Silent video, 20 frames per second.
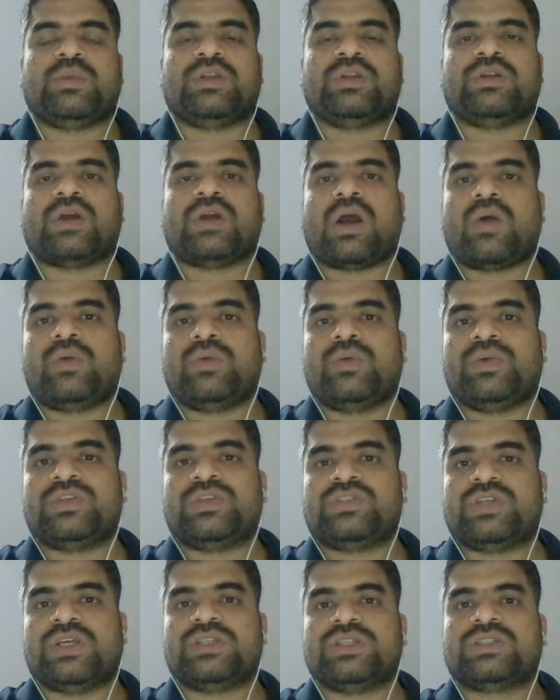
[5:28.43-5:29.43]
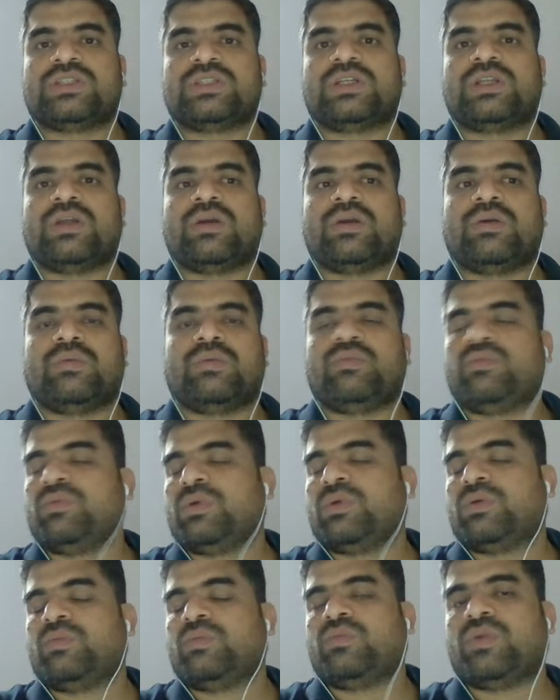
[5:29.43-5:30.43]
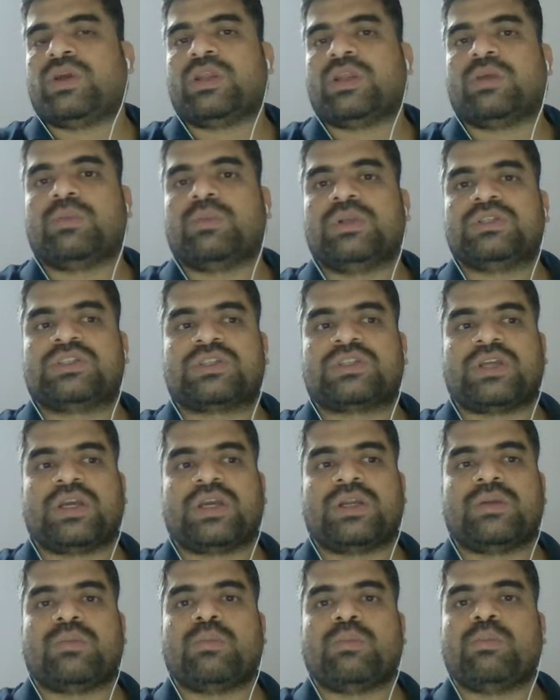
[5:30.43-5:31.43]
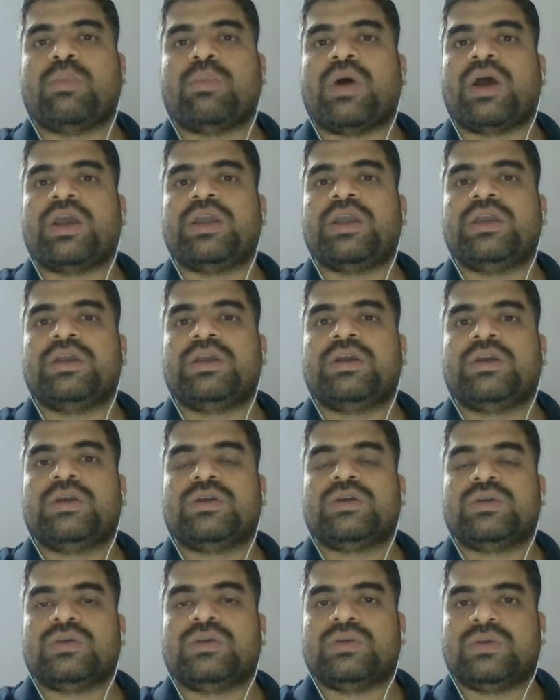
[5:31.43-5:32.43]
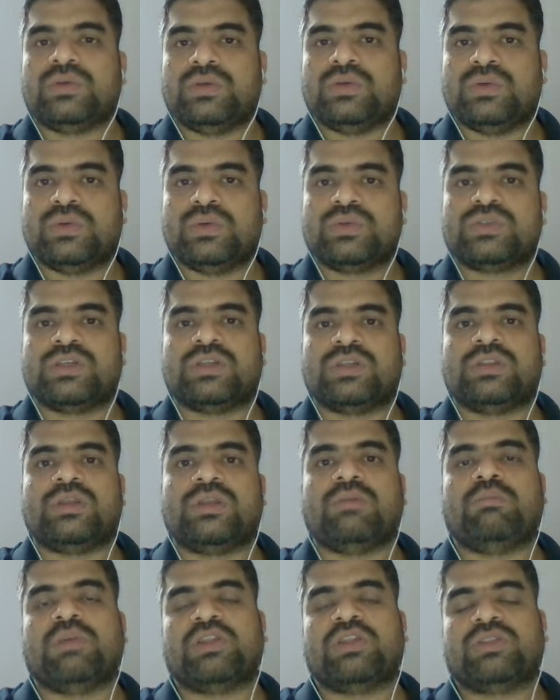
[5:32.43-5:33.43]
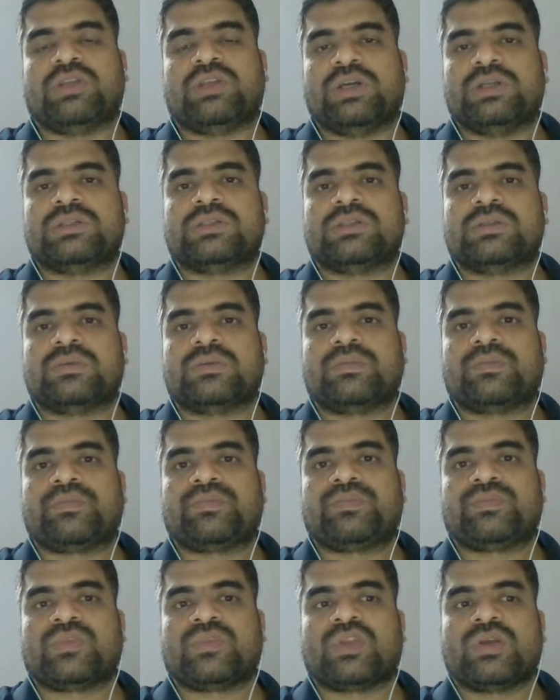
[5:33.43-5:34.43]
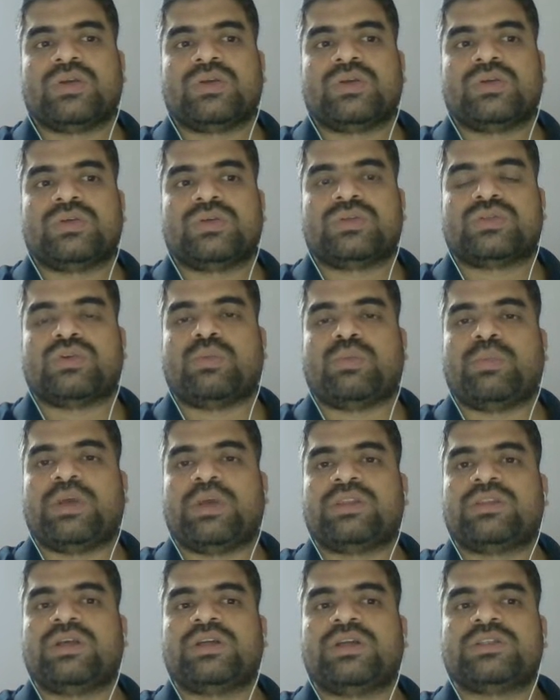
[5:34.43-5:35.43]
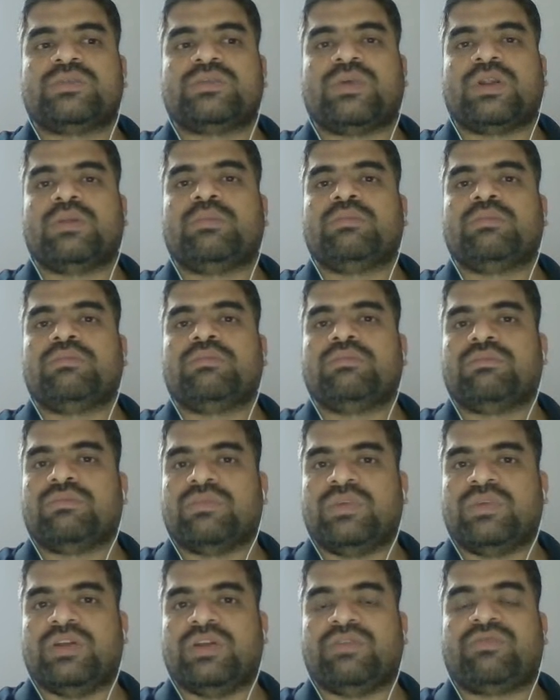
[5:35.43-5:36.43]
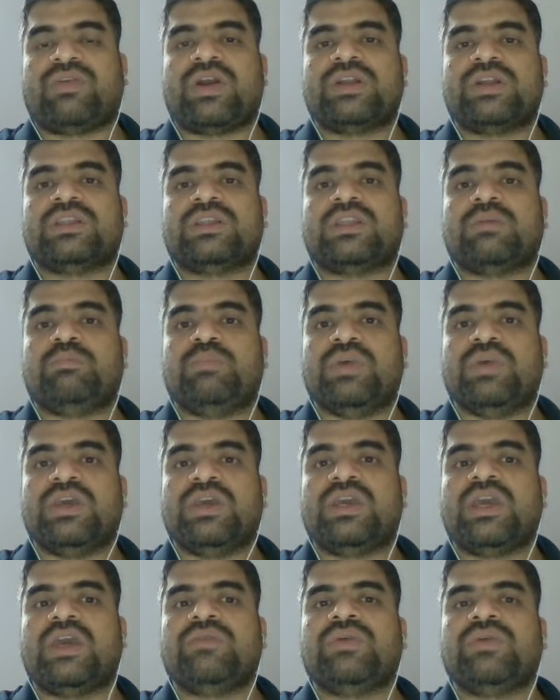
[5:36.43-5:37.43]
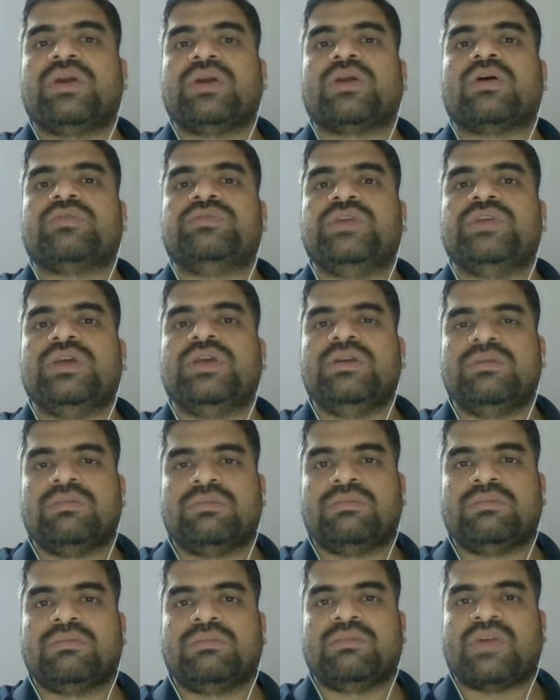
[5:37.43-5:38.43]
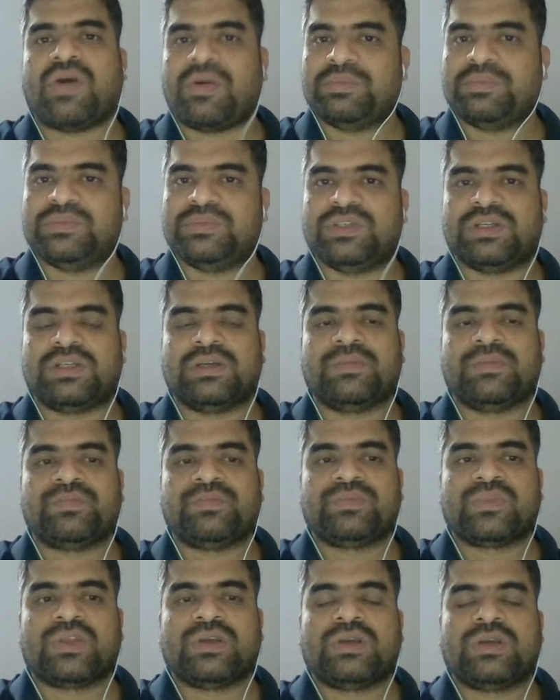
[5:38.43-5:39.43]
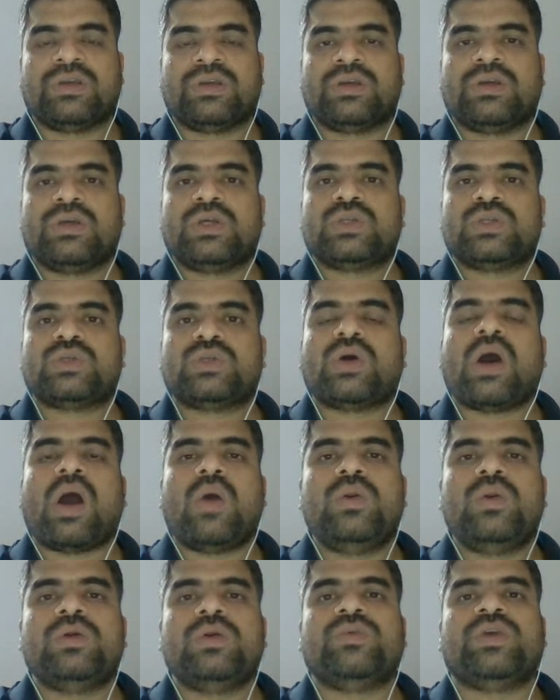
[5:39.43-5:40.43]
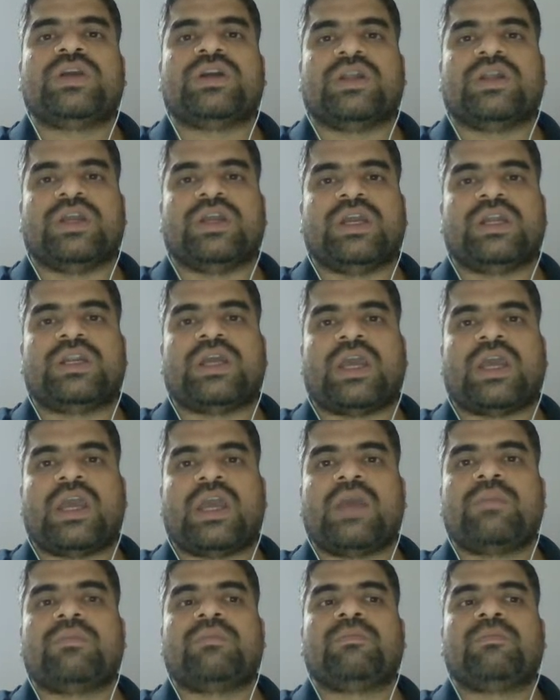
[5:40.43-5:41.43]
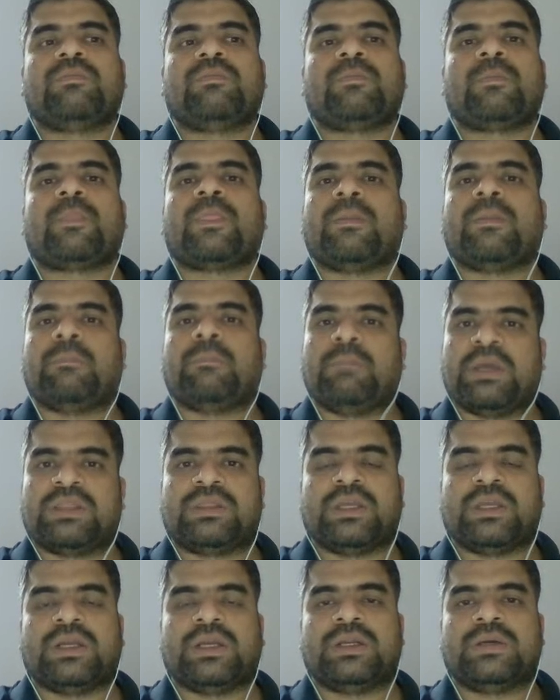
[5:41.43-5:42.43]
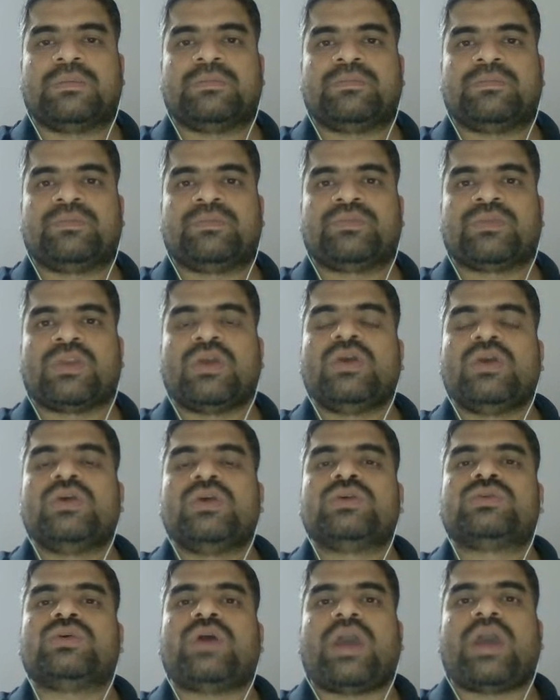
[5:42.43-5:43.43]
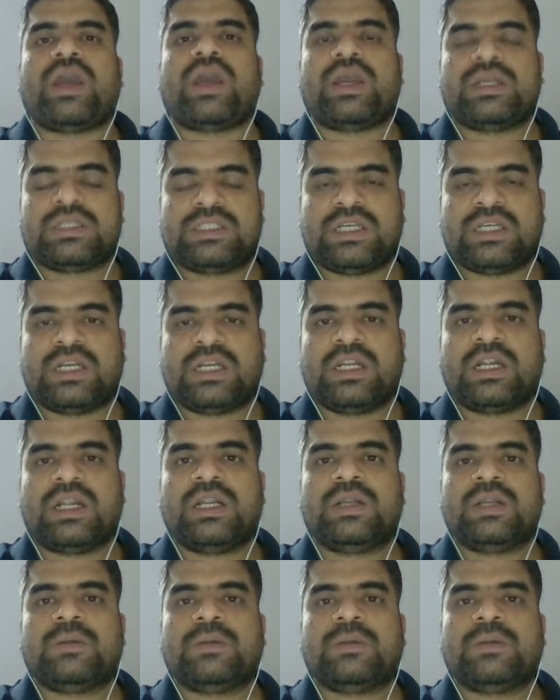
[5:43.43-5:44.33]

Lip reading: how do we change the variable state? By using the methods. So methods will define the behavior of the object. So how do we create a method? So a general